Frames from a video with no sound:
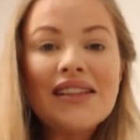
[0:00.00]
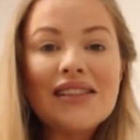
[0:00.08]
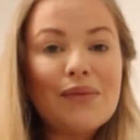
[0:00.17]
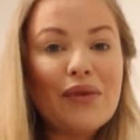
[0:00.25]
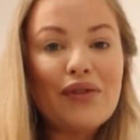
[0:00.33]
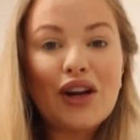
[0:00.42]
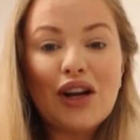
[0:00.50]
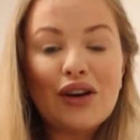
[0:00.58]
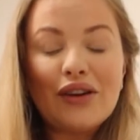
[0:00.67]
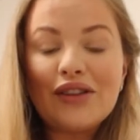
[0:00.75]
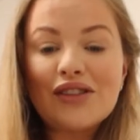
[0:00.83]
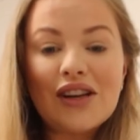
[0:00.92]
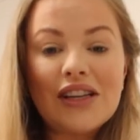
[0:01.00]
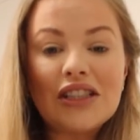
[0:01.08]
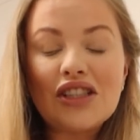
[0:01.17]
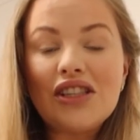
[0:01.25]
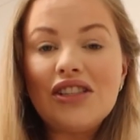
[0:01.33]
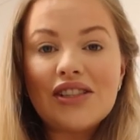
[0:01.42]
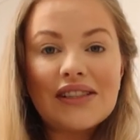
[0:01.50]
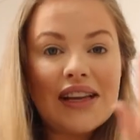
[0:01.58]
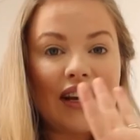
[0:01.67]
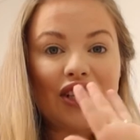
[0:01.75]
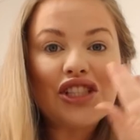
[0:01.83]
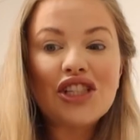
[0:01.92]
Some of the clothes are literally just
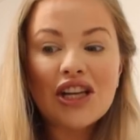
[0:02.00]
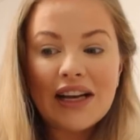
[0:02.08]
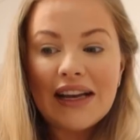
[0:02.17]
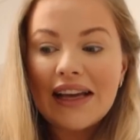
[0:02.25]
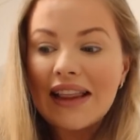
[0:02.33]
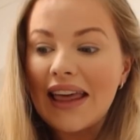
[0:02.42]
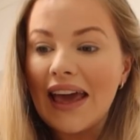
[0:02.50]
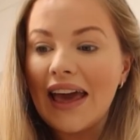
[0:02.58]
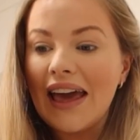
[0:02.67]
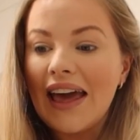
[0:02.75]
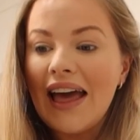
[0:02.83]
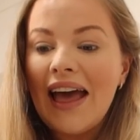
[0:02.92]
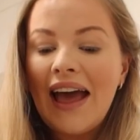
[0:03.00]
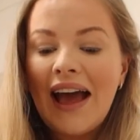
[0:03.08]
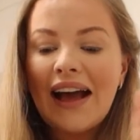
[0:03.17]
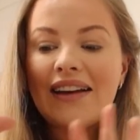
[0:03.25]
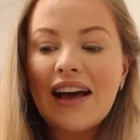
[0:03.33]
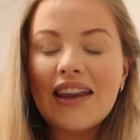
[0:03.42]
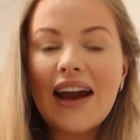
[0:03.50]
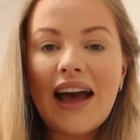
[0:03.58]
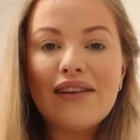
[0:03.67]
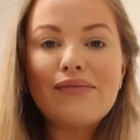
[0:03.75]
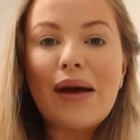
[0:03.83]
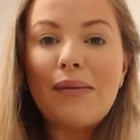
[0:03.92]
like chilling there, and now that I
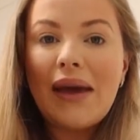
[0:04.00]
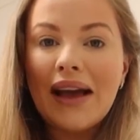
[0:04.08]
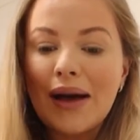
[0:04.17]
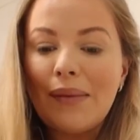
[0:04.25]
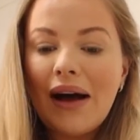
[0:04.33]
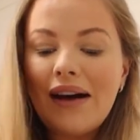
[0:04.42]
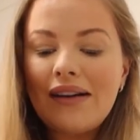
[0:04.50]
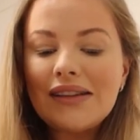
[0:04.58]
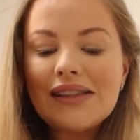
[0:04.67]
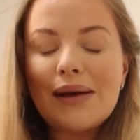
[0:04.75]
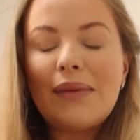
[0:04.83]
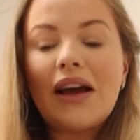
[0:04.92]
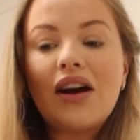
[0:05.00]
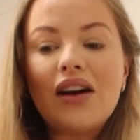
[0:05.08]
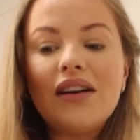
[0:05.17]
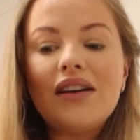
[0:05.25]
have my makeup out, I'm like,